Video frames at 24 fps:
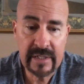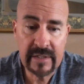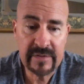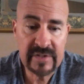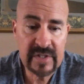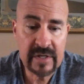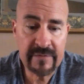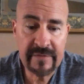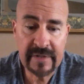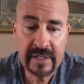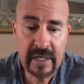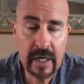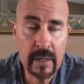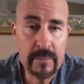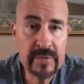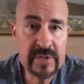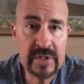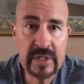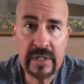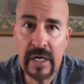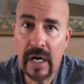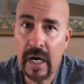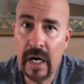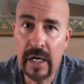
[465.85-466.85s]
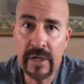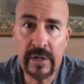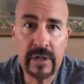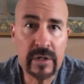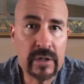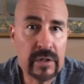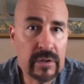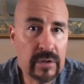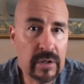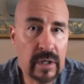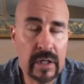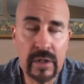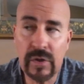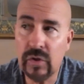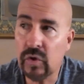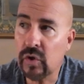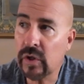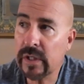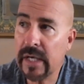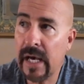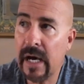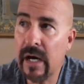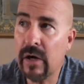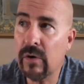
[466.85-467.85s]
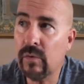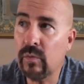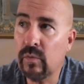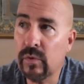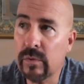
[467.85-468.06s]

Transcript: I said, if it comes in hotter, look out,